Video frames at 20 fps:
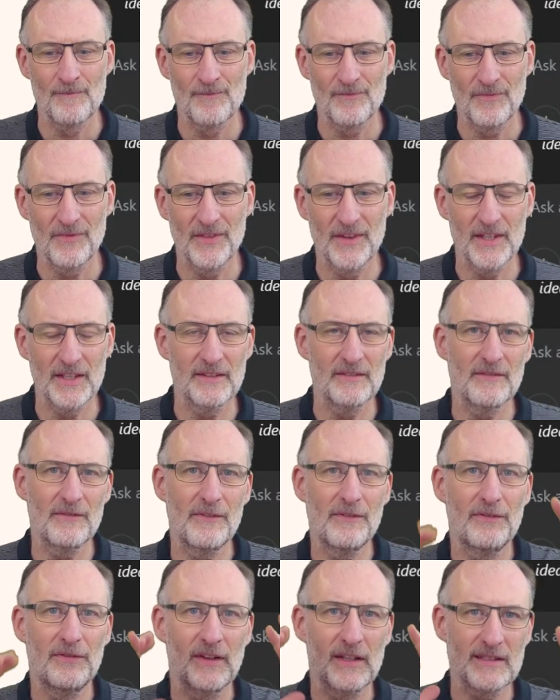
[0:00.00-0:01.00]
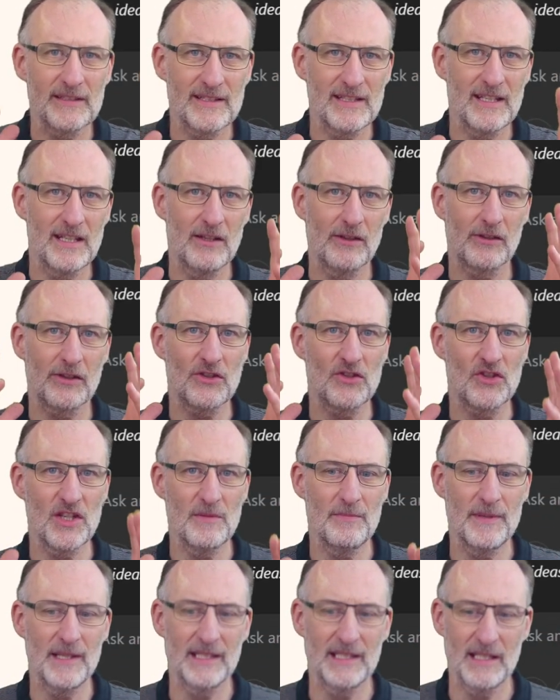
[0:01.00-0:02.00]
the fuzzier
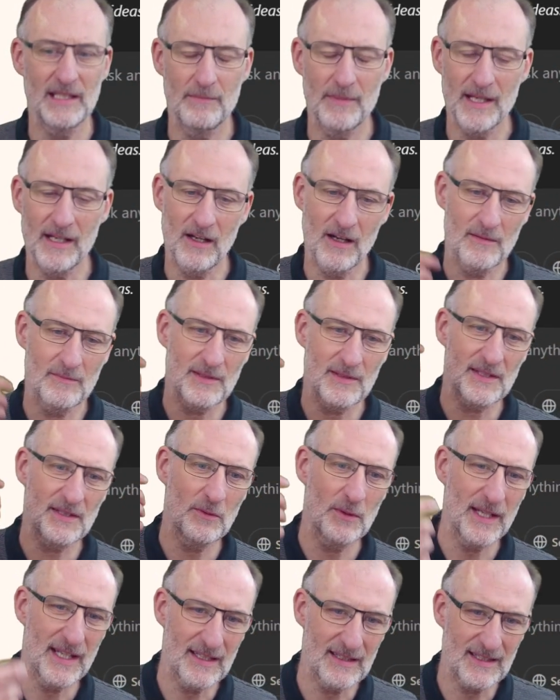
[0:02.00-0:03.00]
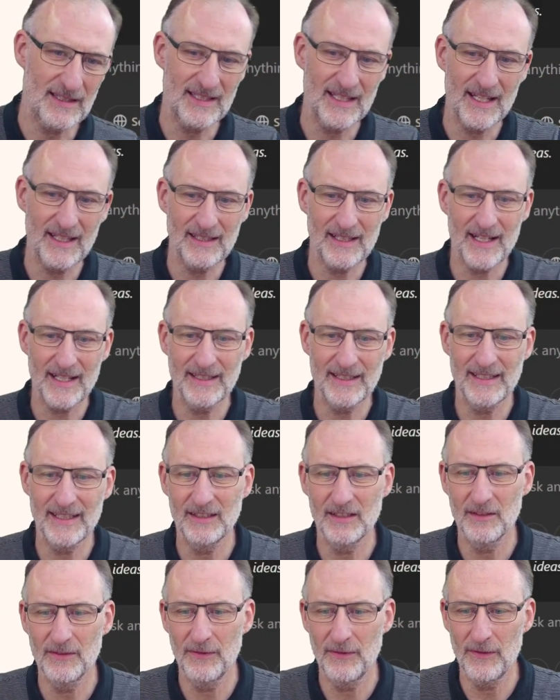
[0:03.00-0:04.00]
GPT becomes. So instead, I
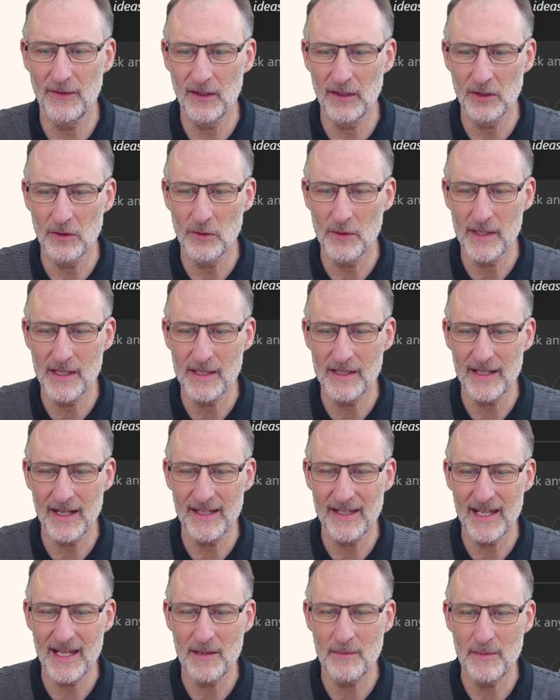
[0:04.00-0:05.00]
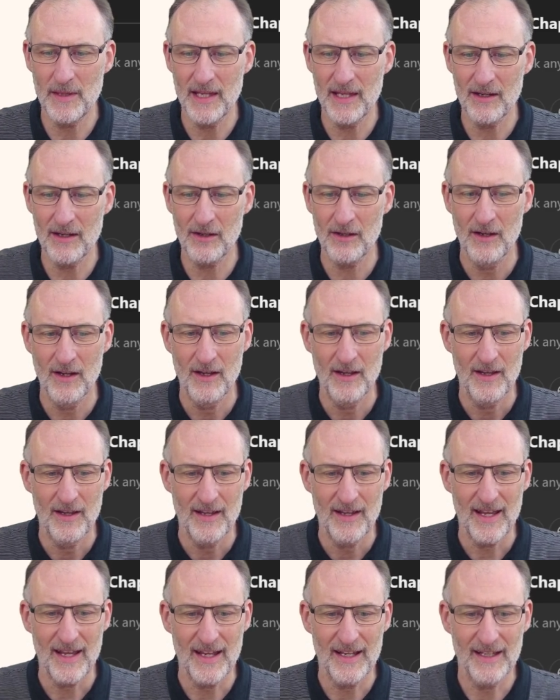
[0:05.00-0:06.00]
did the following. I came here
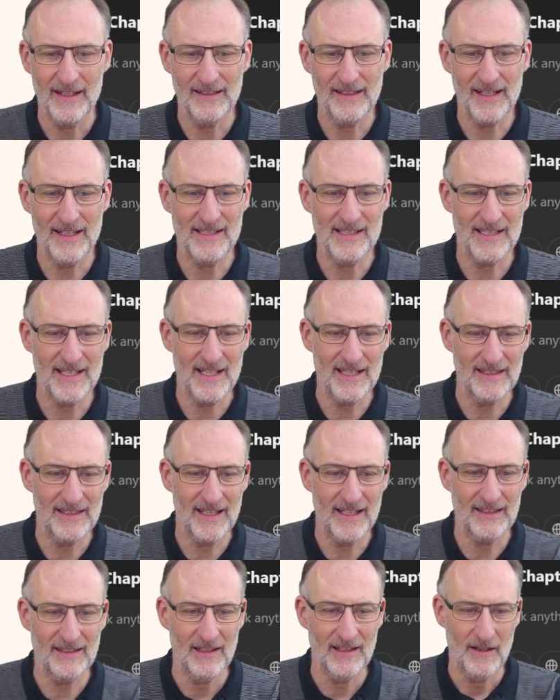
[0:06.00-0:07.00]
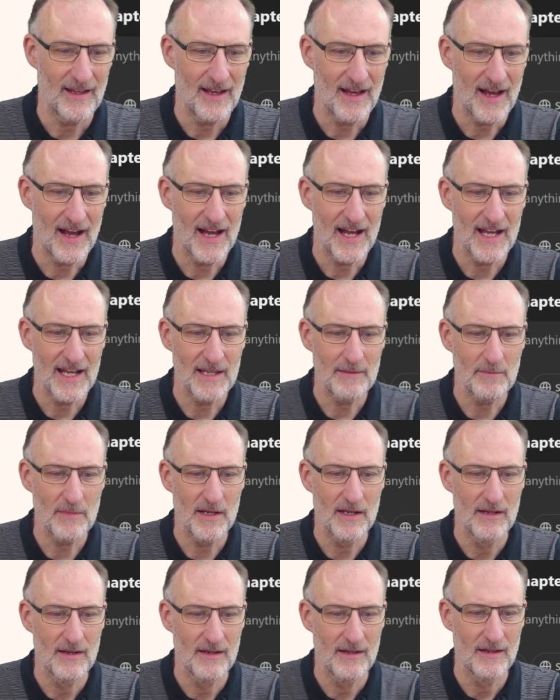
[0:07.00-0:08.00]
and I said that
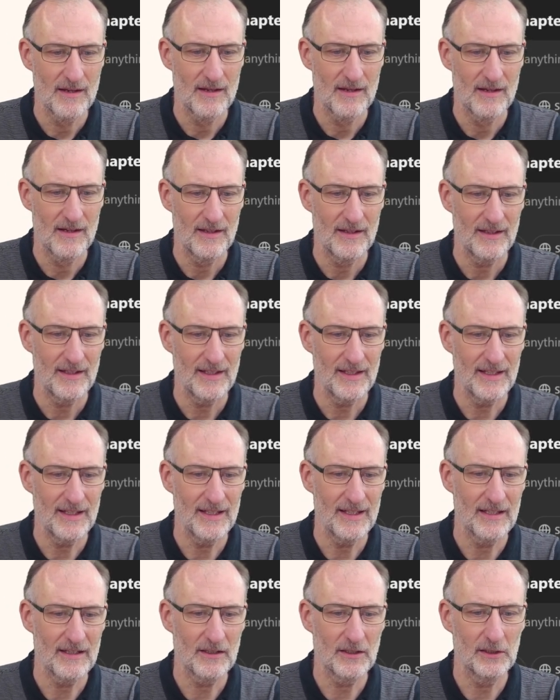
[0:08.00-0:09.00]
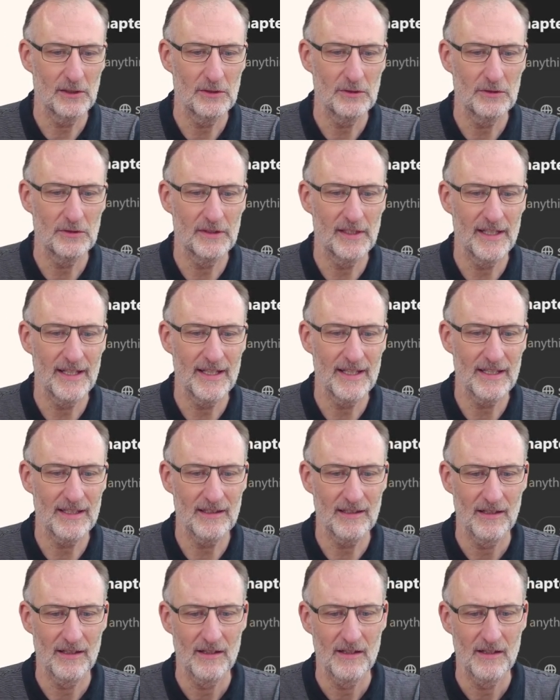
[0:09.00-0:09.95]
I'm including